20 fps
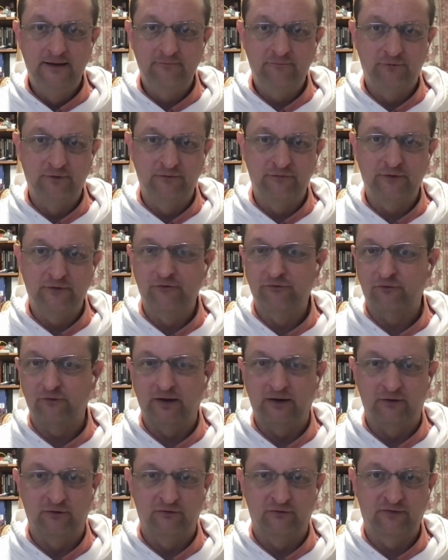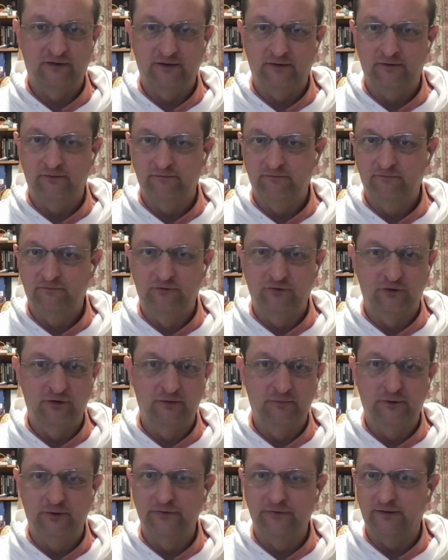refrigerators. They're
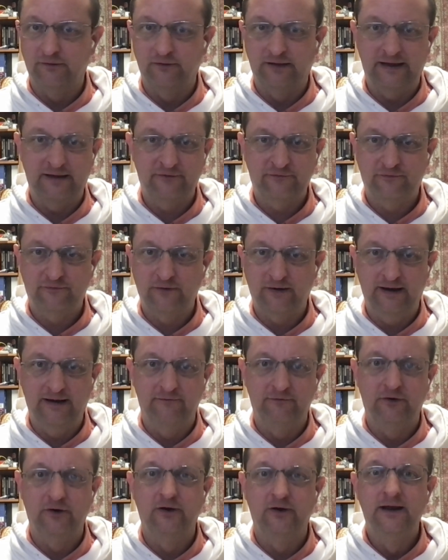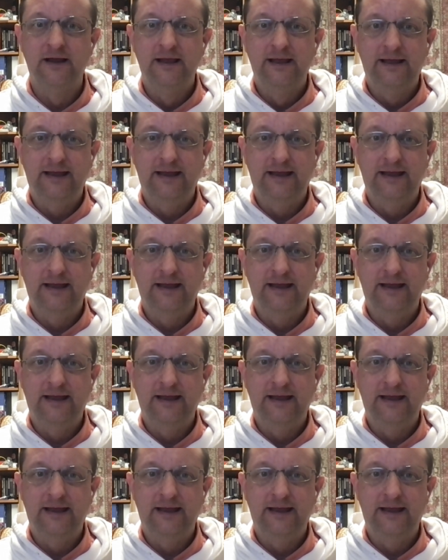durable, they'll last forever,